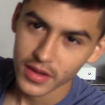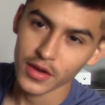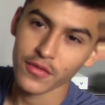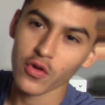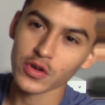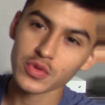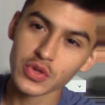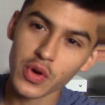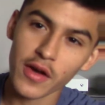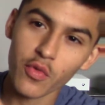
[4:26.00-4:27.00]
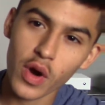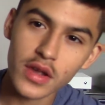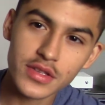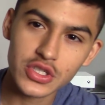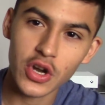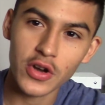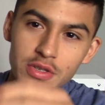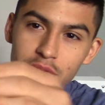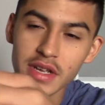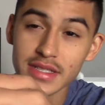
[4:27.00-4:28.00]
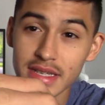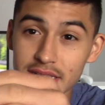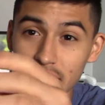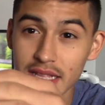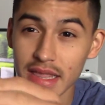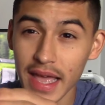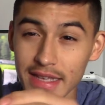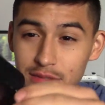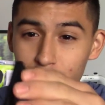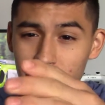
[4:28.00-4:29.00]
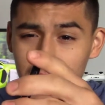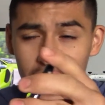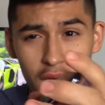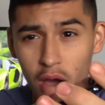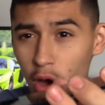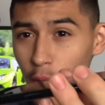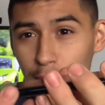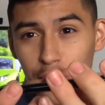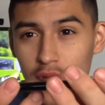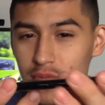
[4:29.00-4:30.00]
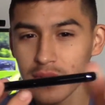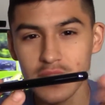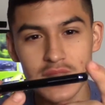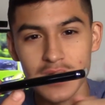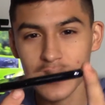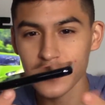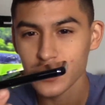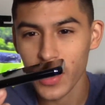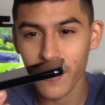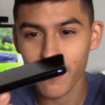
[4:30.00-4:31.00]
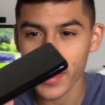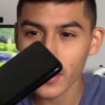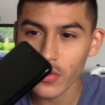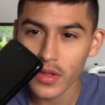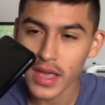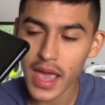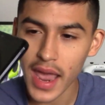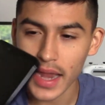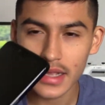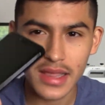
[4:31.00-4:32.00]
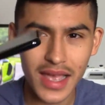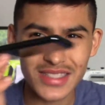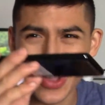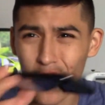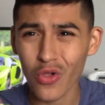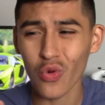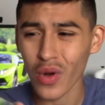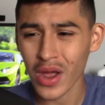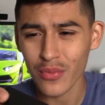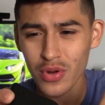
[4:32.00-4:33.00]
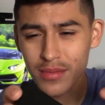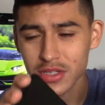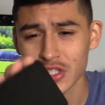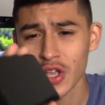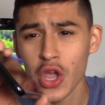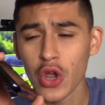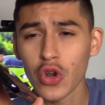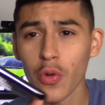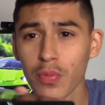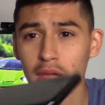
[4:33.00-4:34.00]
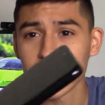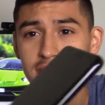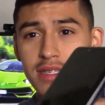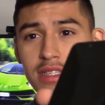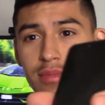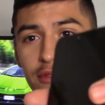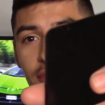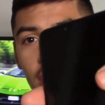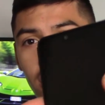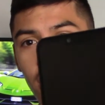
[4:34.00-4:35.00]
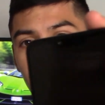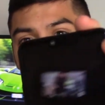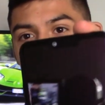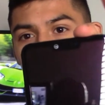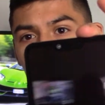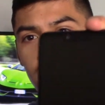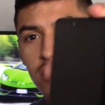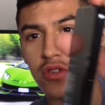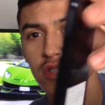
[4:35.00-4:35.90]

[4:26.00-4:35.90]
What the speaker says: And of course, we do have wireless charging because it is a glass back. All premium materials. We have metal and glass all around. Pretty much no plastic to be found on this phone. As you